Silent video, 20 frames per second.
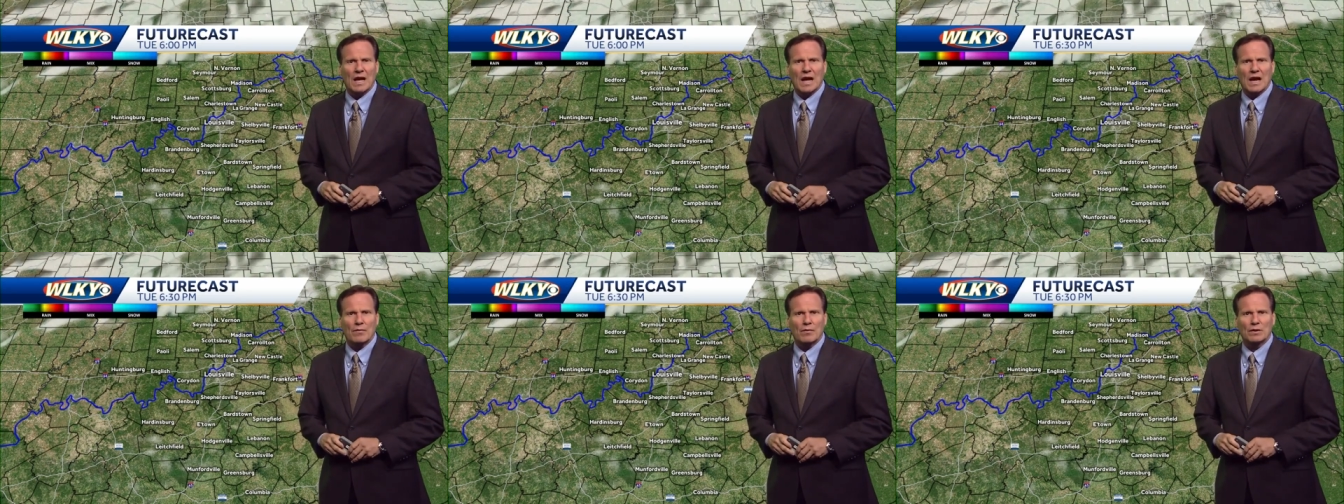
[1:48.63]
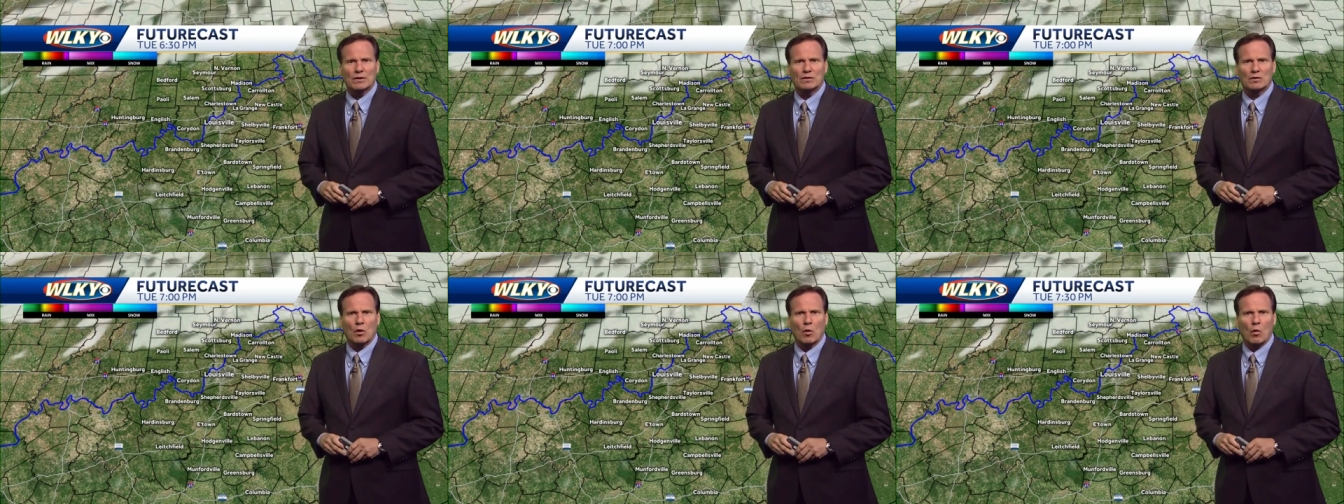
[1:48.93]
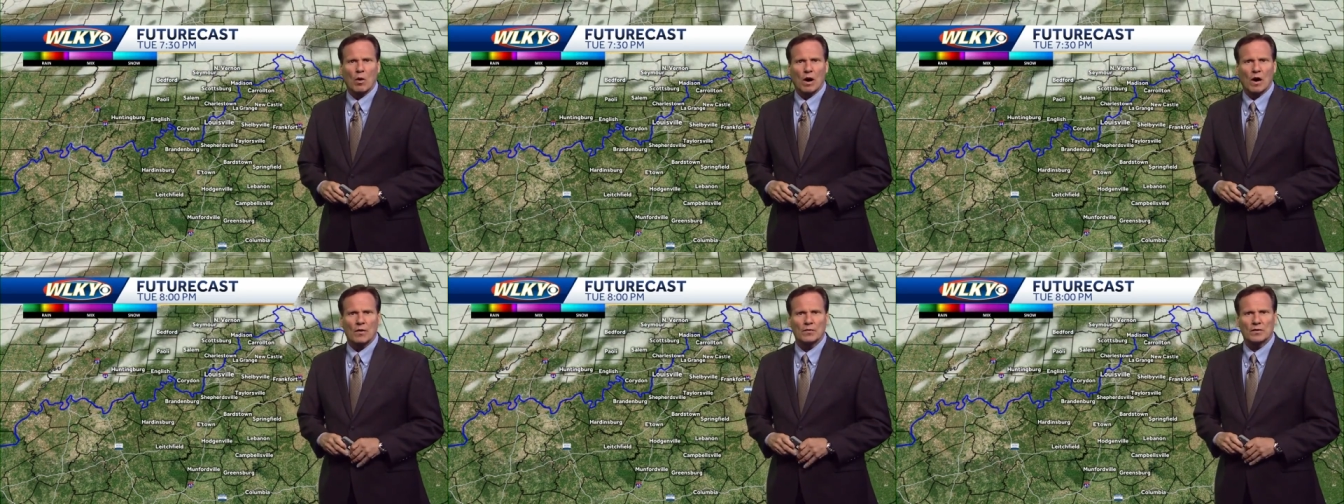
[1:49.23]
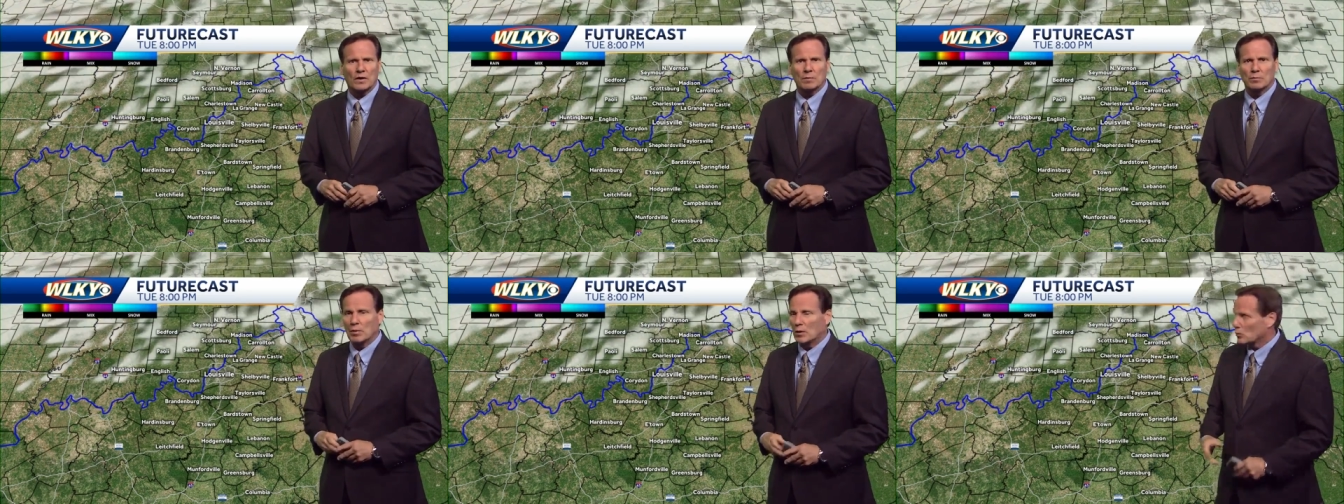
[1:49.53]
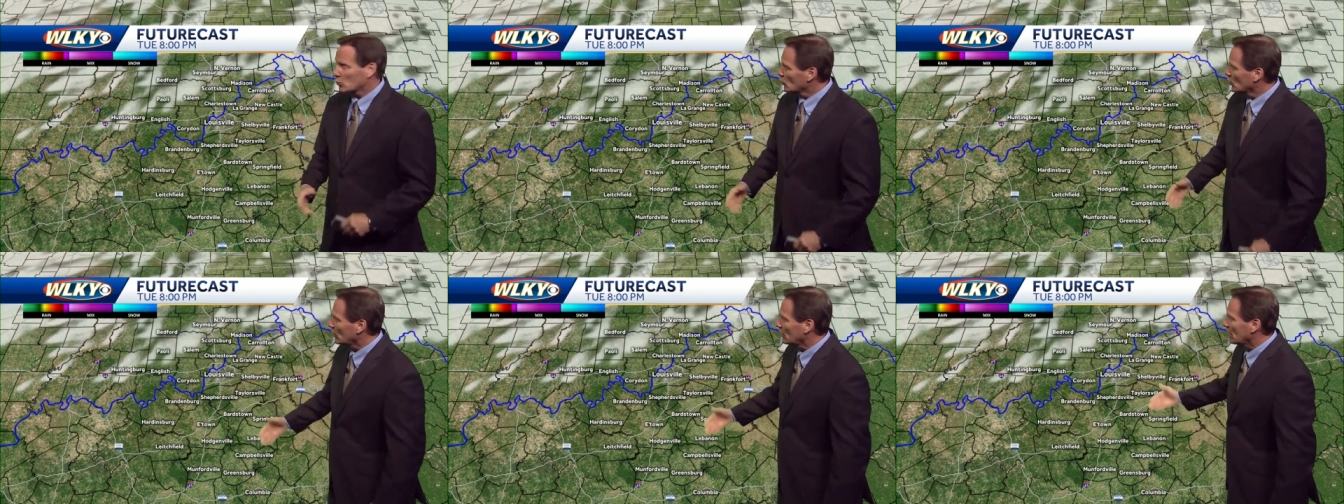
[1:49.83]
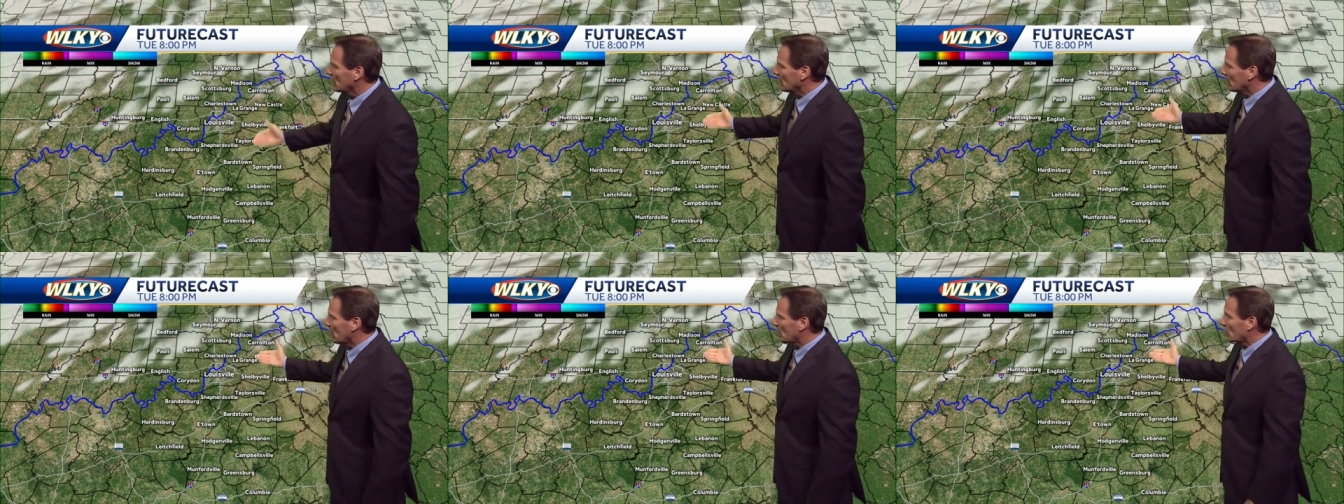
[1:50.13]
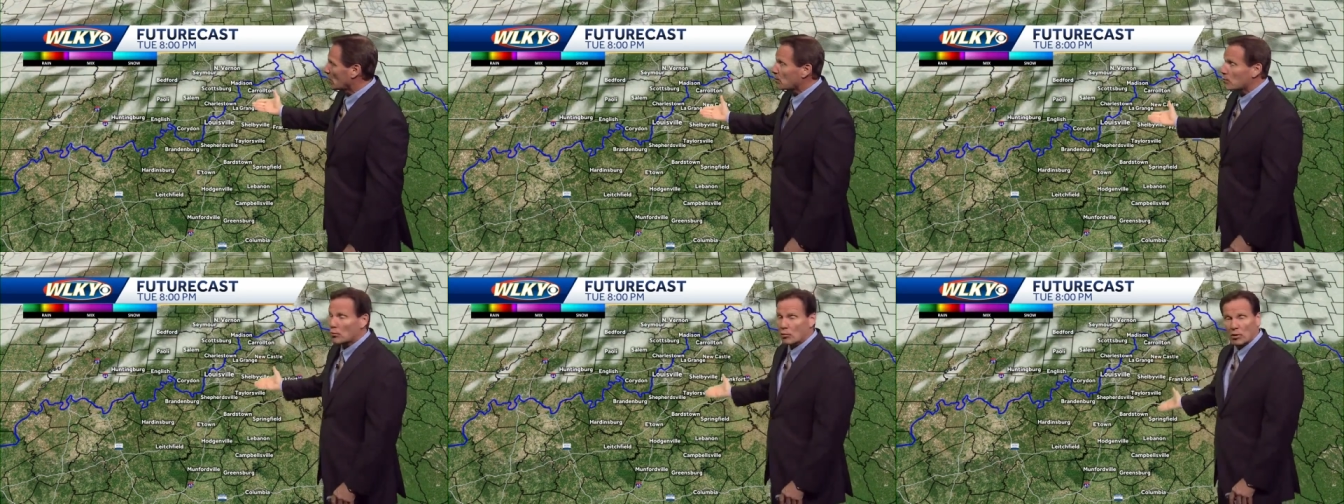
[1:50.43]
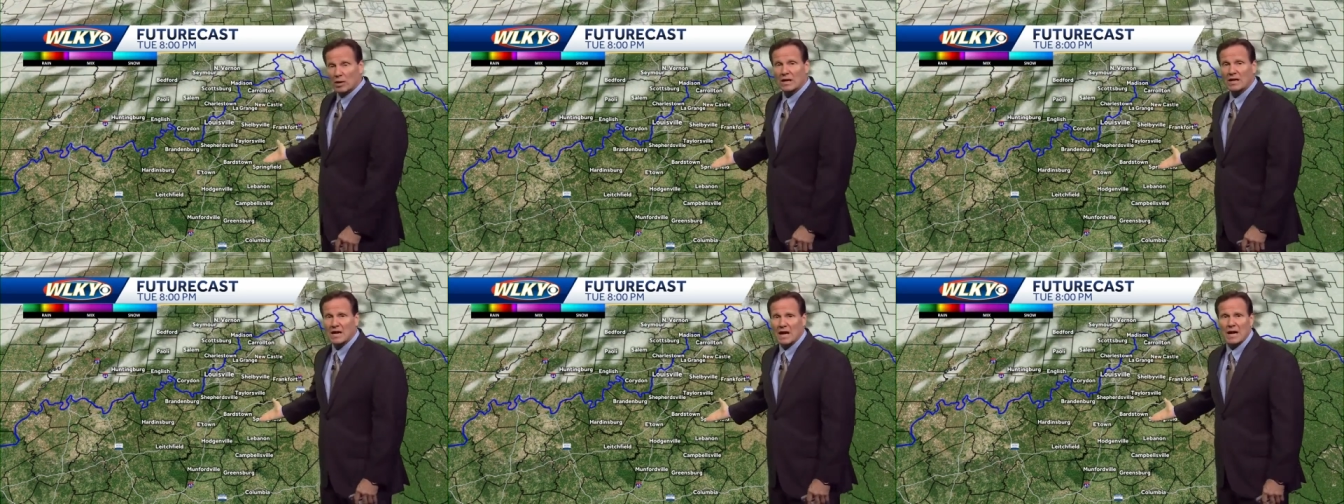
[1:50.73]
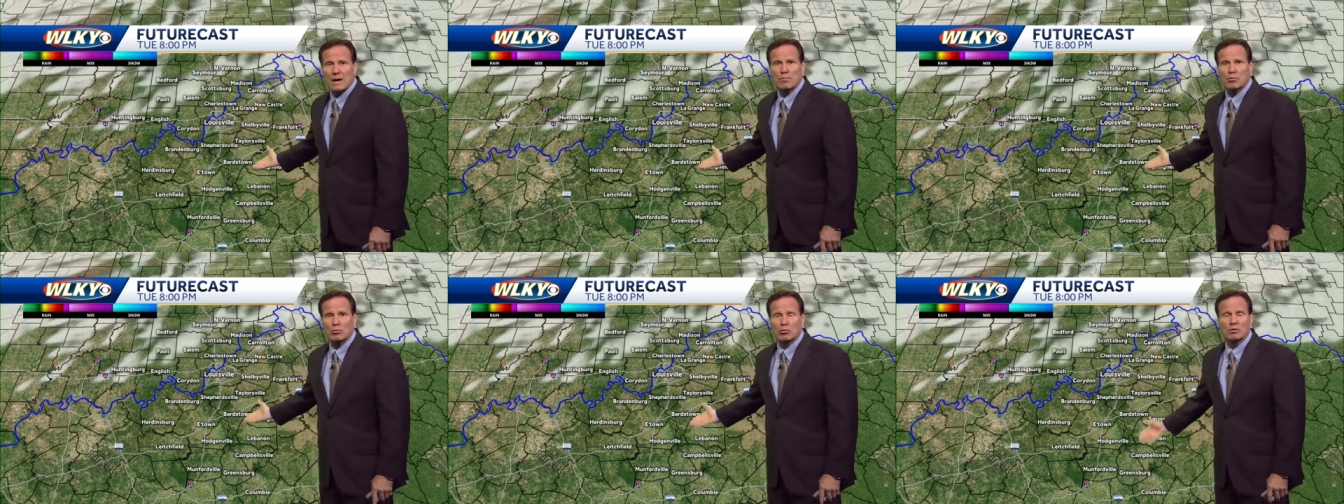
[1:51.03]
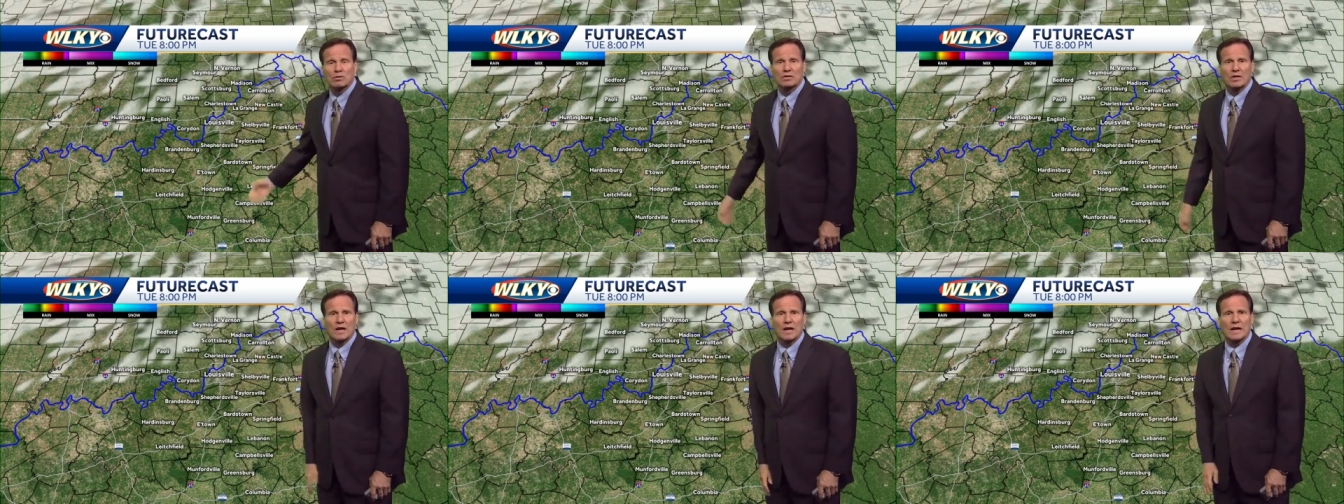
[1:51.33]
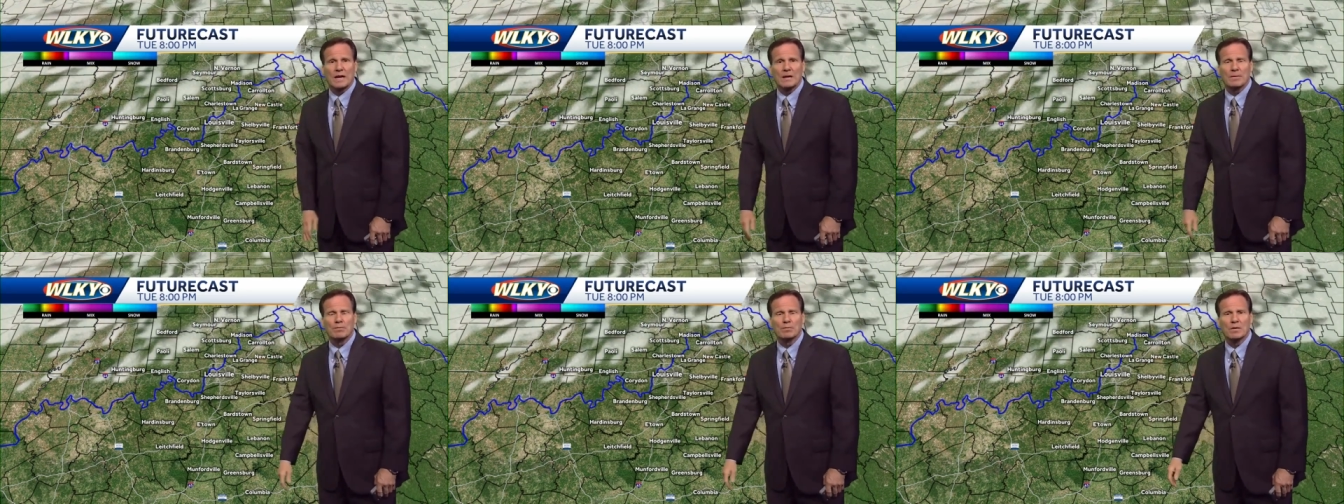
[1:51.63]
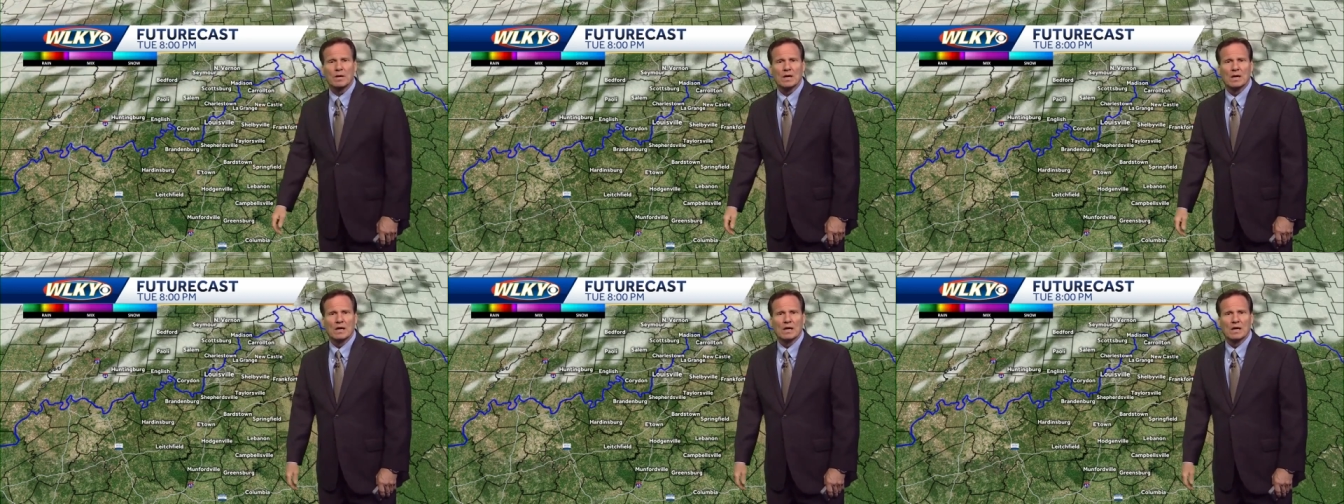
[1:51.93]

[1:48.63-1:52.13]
every so often, but really another pretty April day